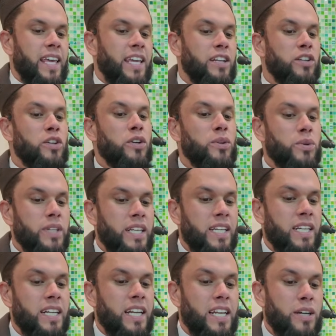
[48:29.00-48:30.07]
including
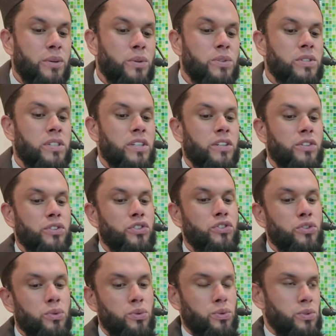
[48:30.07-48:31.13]
closed
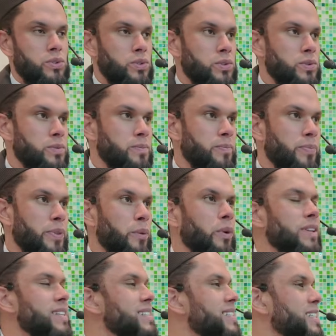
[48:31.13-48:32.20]
shoes.
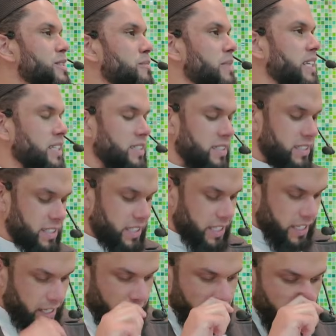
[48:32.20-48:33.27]
What does this mean?
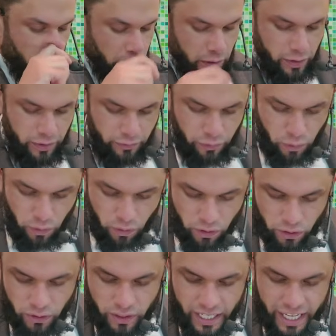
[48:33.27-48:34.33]
For all
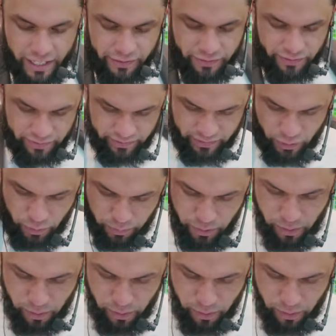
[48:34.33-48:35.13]
your life, you